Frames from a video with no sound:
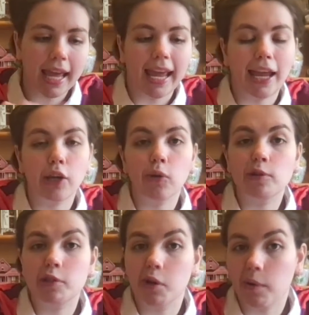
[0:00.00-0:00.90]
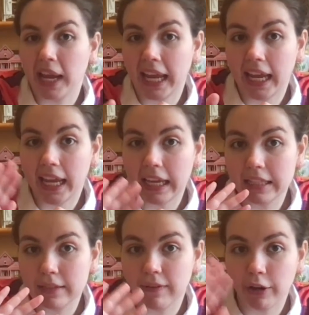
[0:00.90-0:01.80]
and also
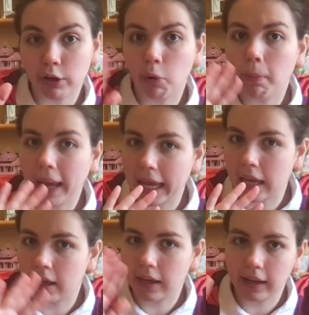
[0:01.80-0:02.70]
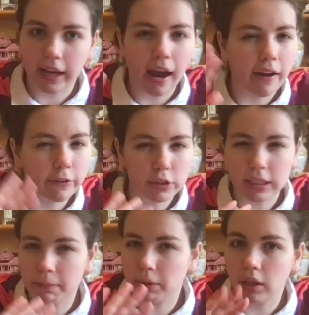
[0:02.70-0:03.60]
it's very opaque. It covers
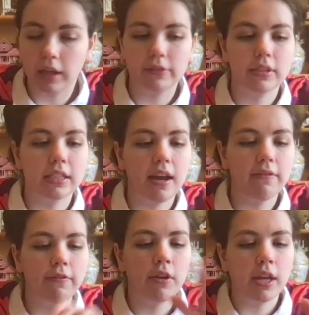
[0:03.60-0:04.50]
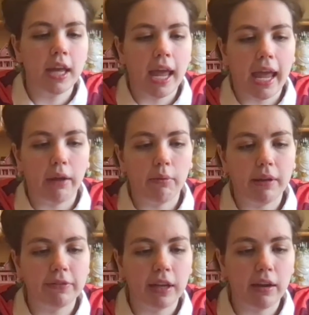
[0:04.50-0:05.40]
up a lot of stuff, and we
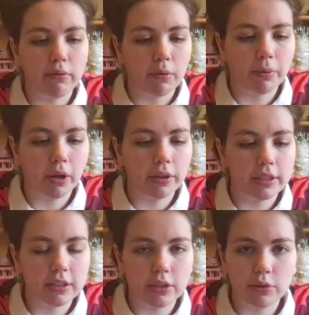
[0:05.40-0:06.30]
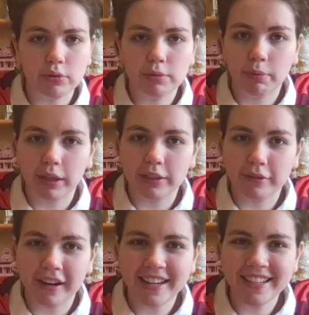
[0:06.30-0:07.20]
have to cover up all this newsprint,
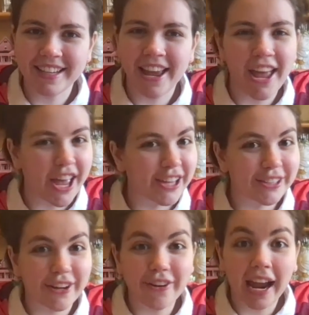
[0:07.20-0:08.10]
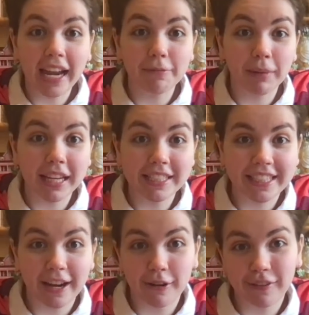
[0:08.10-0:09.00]
right? So go ahead and paint it
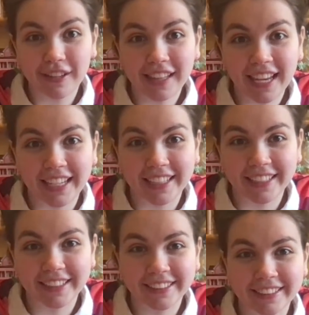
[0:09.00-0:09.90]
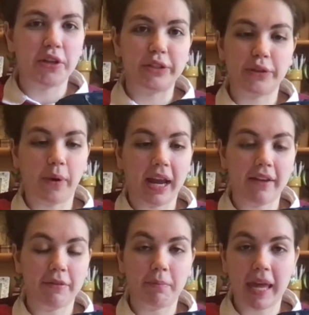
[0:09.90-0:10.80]
however you like. So I
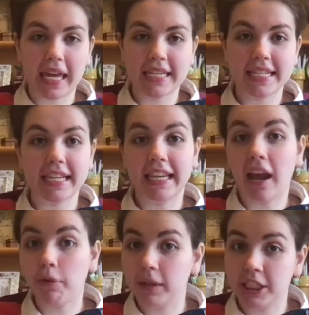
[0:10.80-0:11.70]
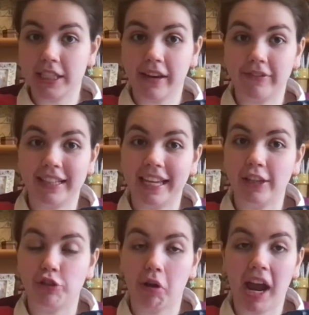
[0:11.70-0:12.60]
have it painted. Now we just have to let
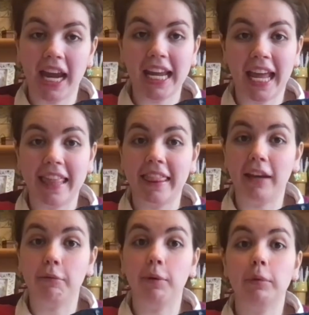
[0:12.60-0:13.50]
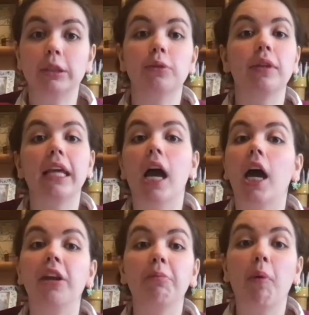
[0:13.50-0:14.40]
it dry, and then we will do the
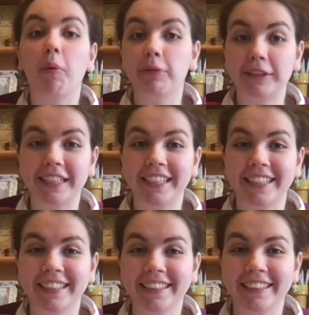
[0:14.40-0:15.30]
unmolding.